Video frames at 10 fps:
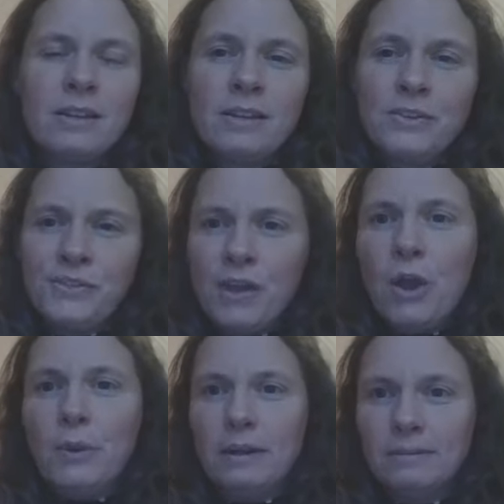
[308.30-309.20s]

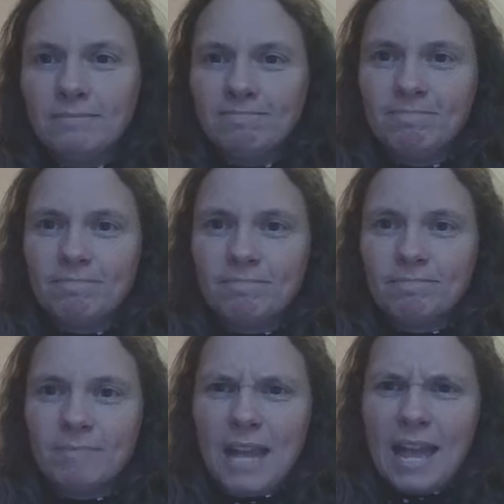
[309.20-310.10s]
So,
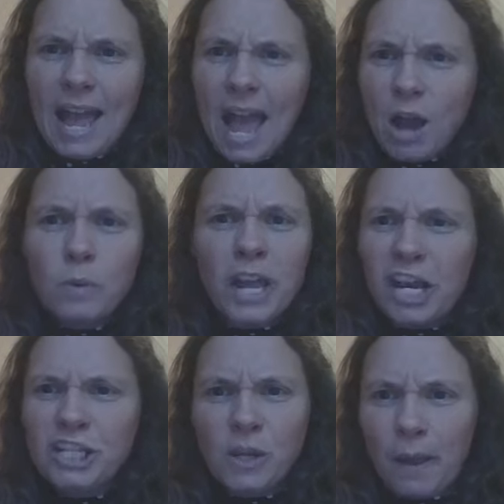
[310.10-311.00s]
how are we going
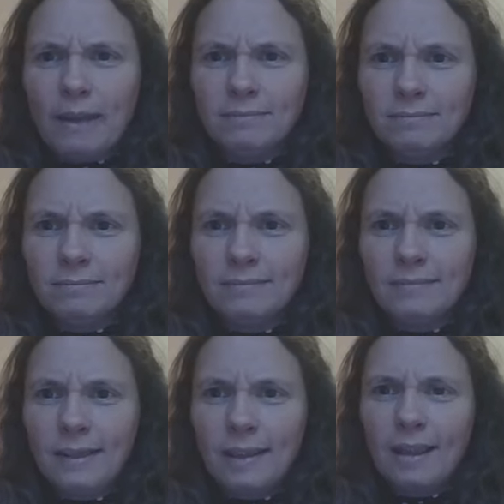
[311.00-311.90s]
to do it?
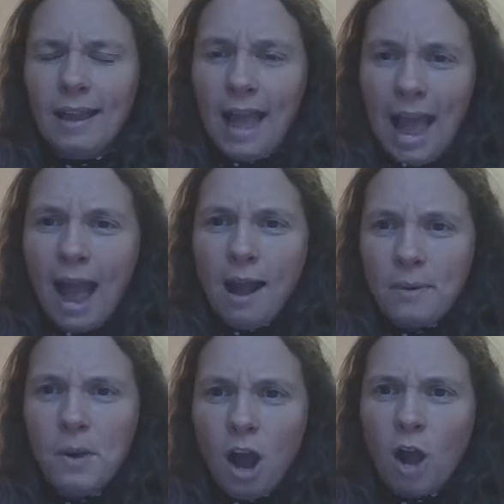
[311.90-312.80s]

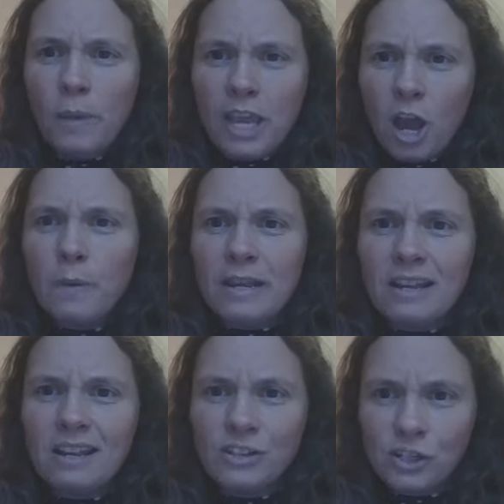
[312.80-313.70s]
How are we
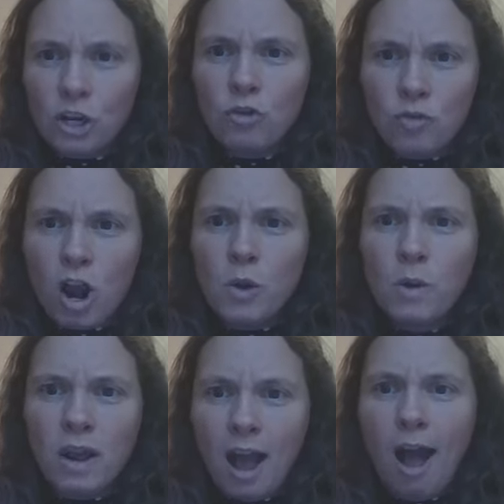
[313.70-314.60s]
going to grow
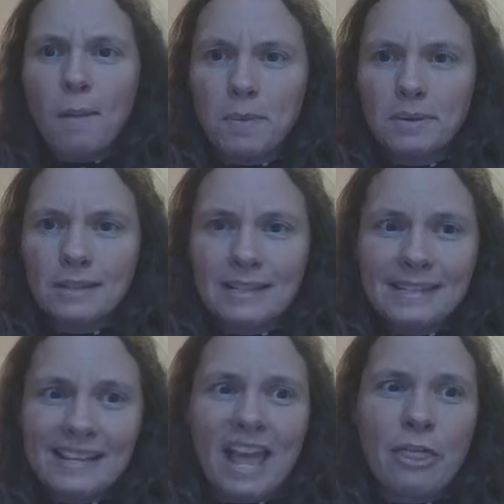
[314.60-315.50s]
up
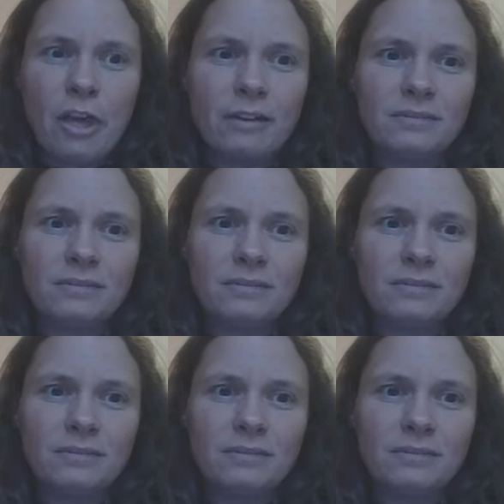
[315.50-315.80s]
together?